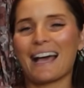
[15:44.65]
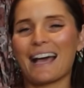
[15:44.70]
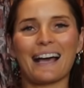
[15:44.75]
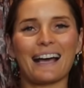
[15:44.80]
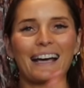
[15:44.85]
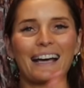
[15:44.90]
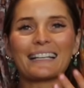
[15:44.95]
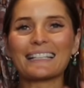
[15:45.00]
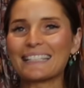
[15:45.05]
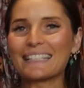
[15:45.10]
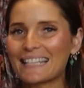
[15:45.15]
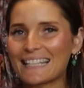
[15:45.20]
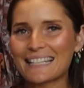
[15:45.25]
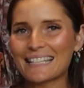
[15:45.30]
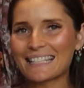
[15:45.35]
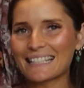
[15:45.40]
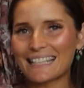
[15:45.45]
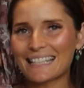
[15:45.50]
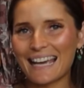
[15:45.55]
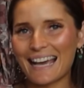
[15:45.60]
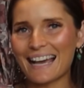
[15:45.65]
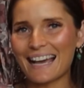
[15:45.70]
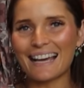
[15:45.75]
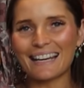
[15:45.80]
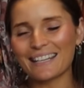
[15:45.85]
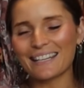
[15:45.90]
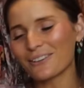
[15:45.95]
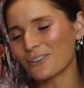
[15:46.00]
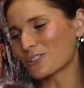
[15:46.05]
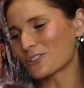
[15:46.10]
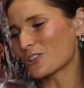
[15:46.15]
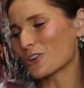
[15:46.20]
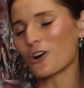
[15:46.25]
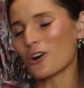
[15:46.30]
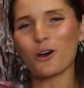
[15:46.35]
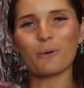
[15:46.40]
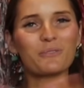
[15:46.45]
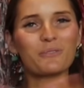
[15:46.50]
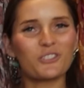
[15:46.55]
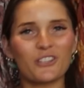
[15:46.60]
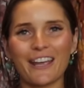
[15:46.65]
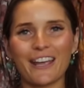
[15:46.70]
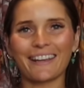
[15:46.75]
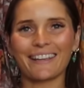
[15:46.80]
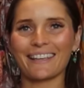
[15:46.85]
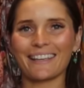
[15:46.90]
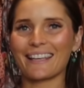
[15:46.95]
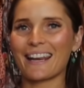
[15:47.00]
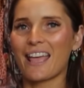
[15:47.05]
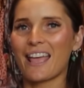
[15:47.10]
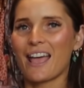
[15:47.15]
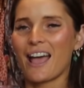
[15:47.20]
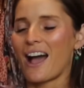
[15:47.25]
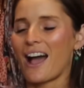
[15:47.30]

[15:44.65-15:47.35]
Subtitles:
knitted cardi on top, jacket.